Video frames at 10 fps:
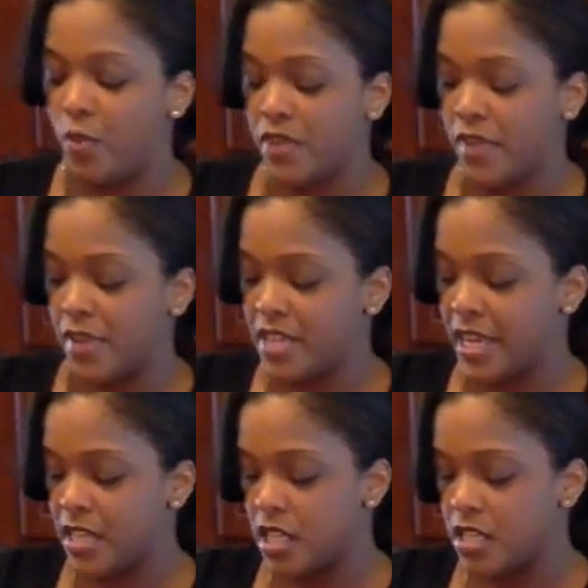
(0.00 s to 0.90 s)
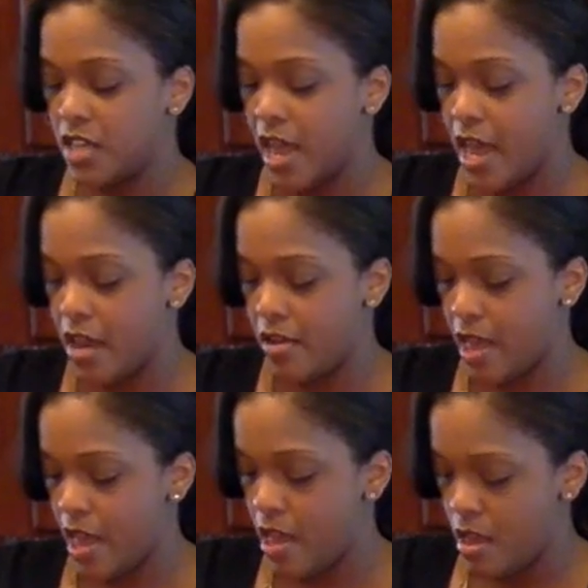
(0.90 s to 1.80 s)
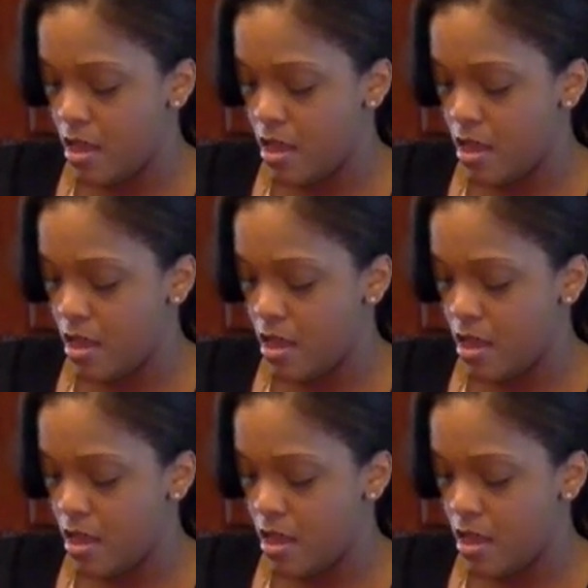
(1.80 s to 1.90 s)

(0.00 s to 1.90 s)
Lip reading: 45 seconds each side, okay?